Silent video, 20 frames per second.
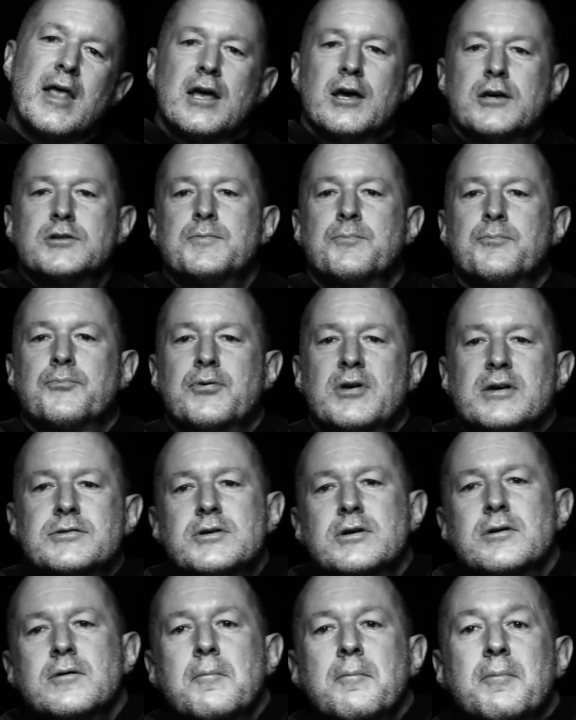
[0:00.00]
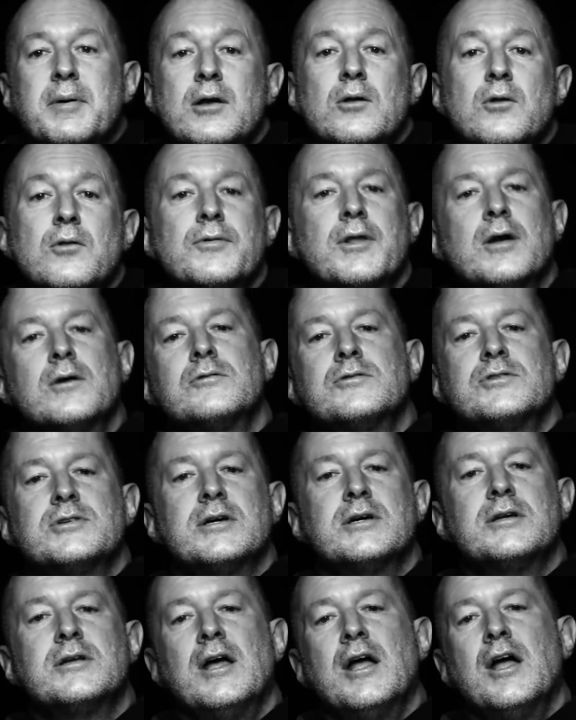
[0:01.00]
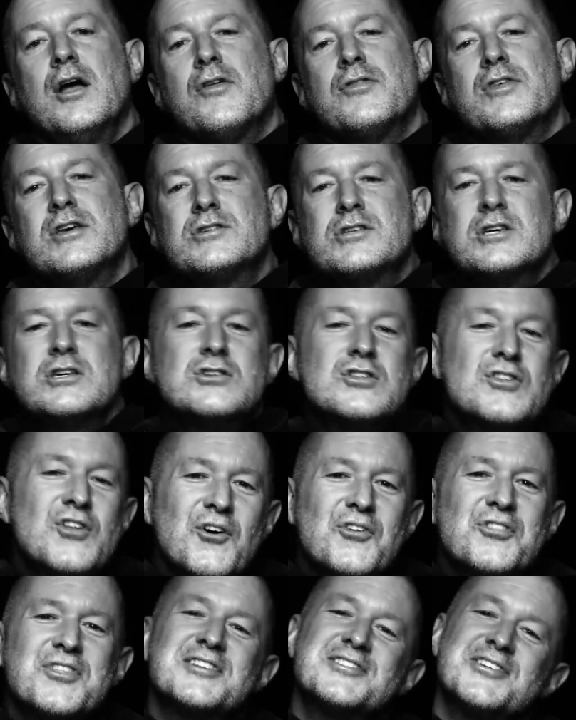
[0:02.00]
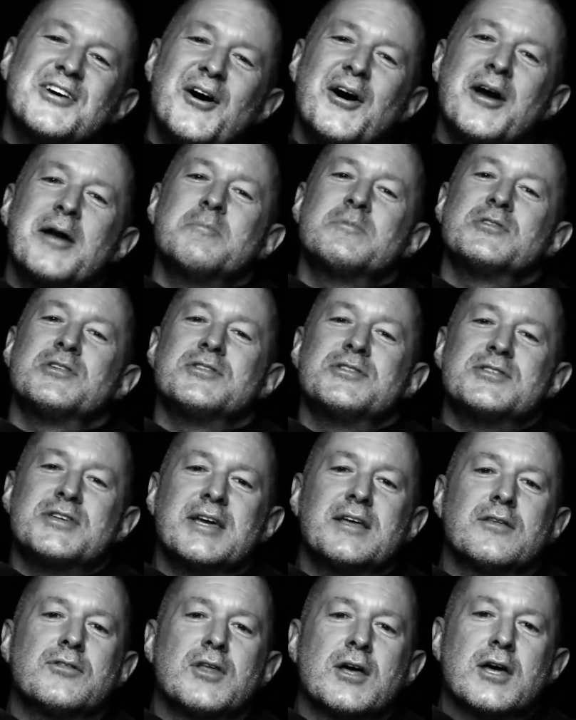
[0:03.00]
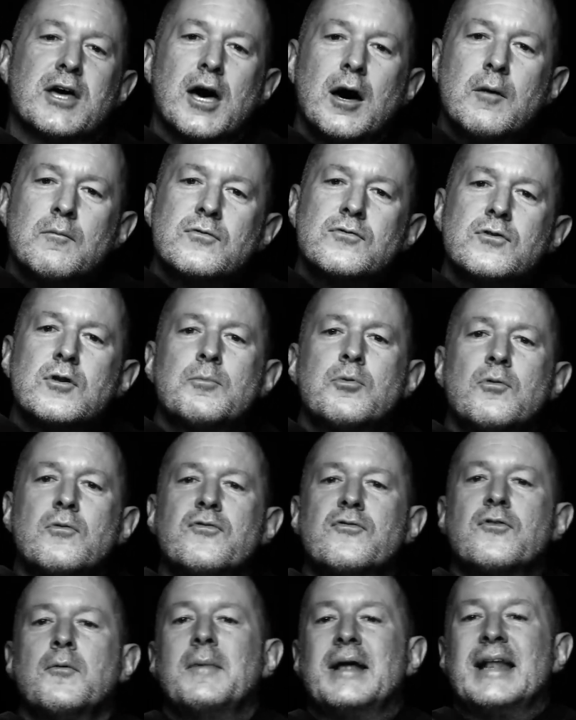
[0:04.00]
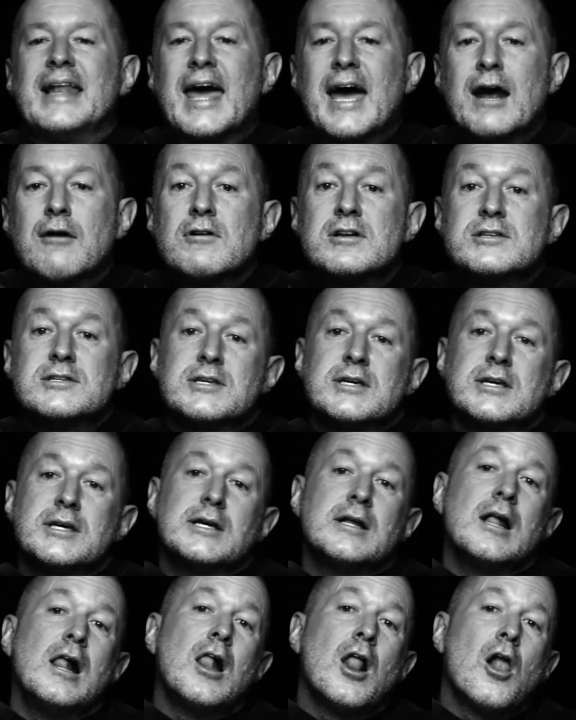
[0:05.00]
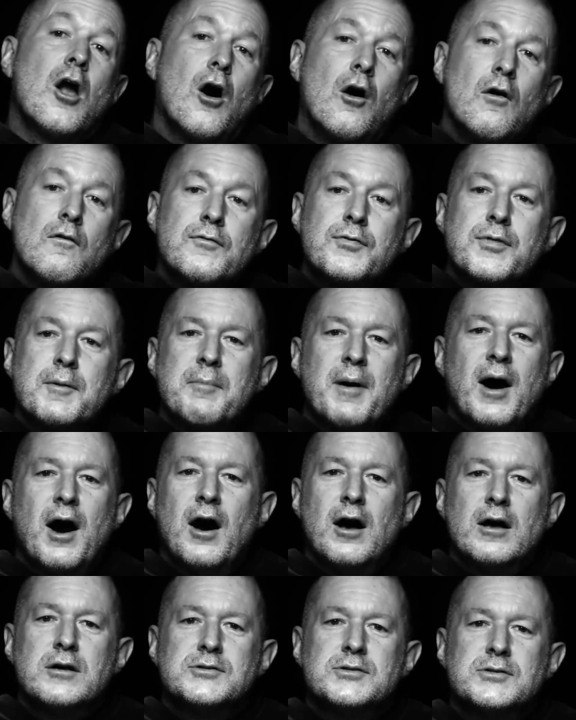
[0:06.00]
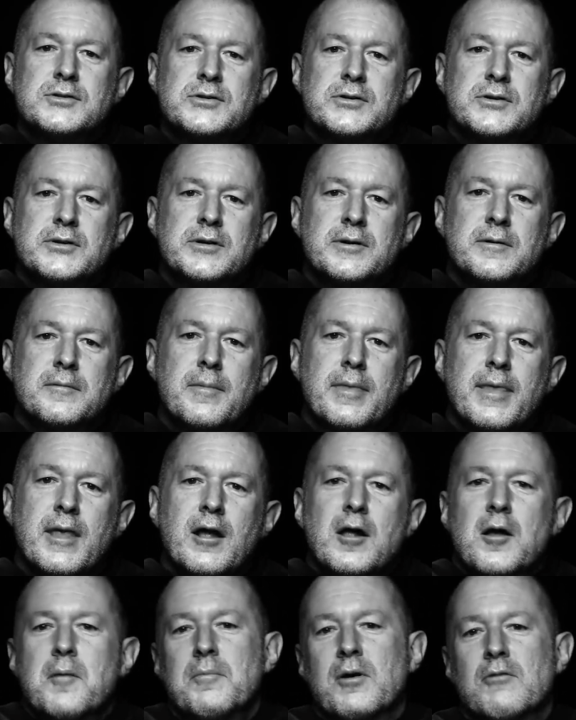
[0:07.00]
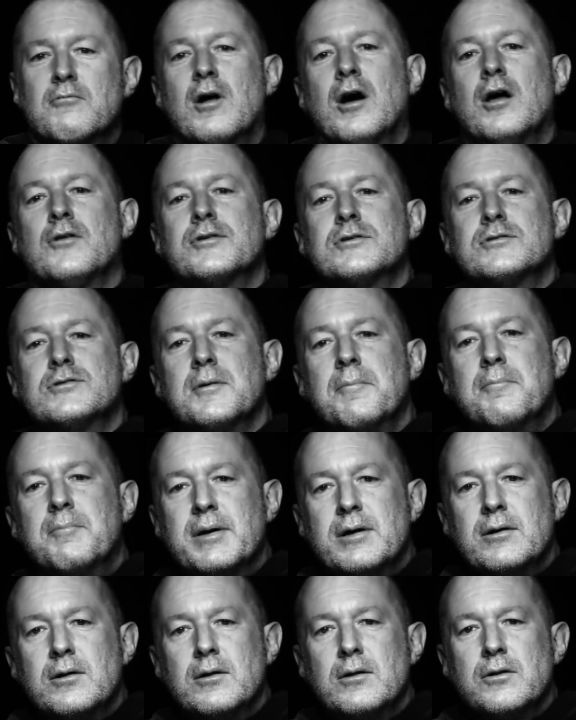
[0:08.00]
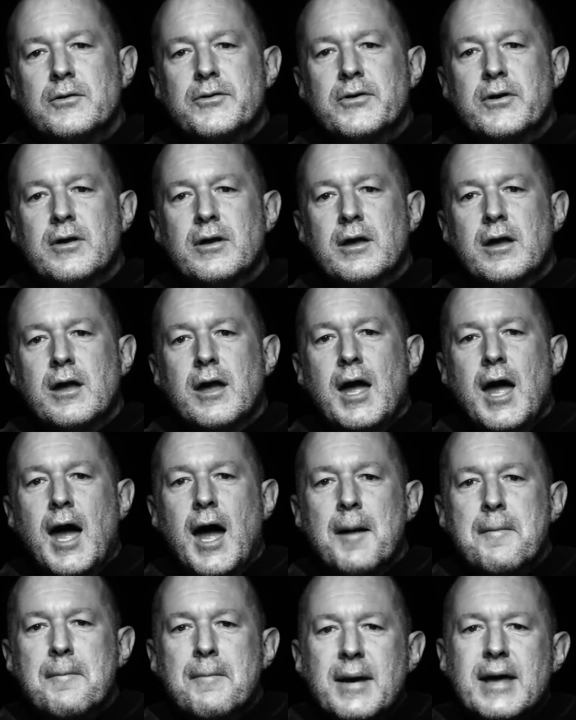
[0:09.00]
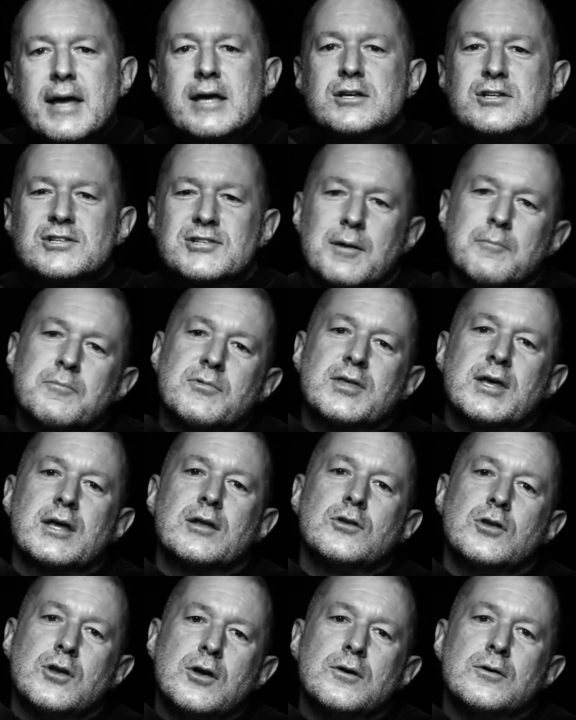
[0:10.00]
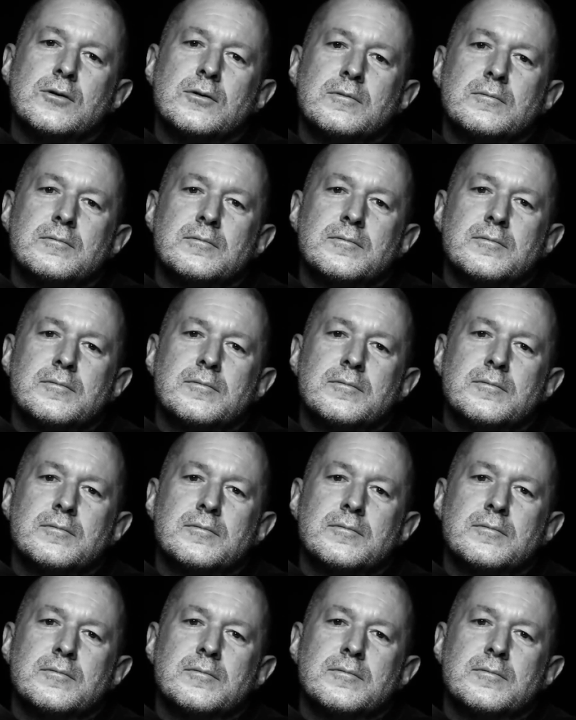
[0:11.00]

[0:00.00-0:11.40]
As President Beale noted, this is not the time to seek the comfortable familiarity of the past, but rather to build and make something new.